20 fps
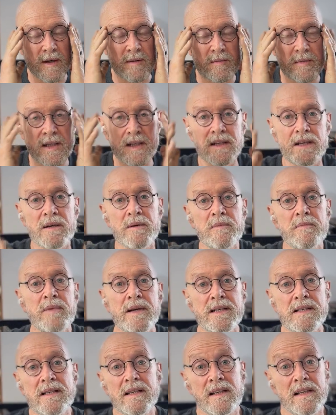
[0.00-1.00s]
I mean, they're
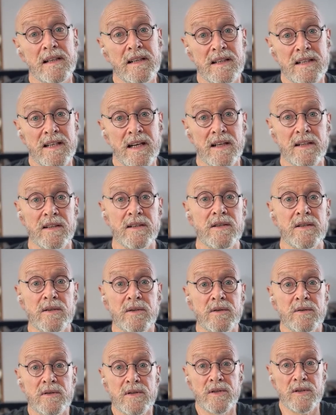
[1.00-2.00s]
basically telling
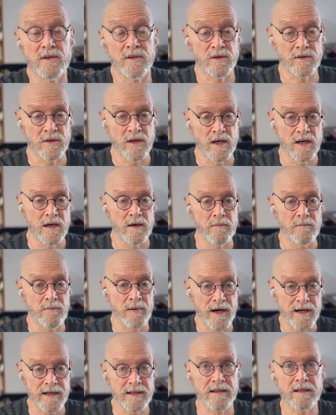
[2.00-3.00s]
you to
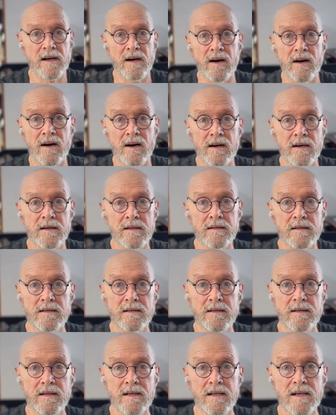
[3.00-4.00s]
buy the car,
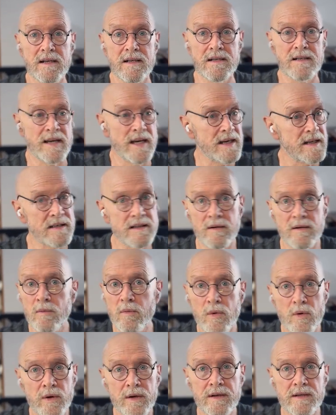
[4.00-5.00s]
take the
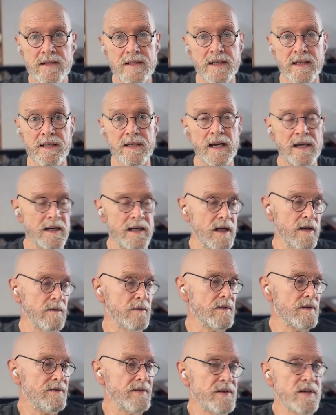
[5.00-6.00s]
warranty, and I
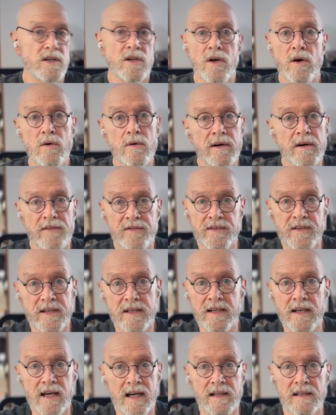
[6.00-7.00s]
don't even know if
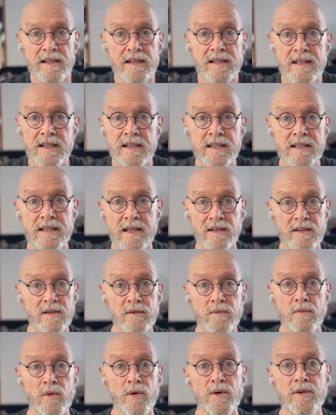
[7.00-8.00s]
the LED is
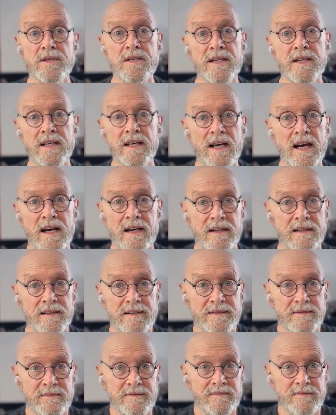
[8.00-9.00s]
under warranty
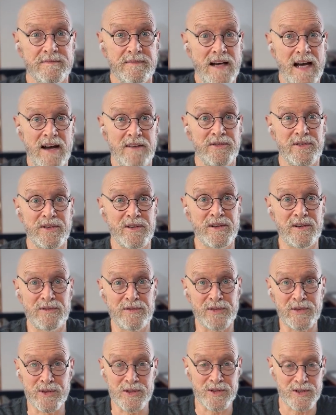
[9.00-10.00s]
after the
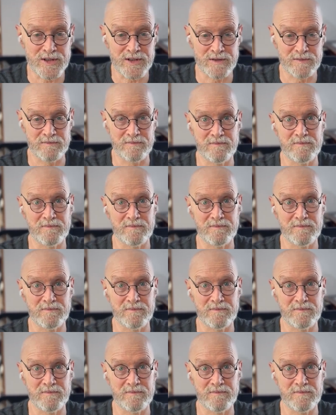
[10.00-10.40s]
first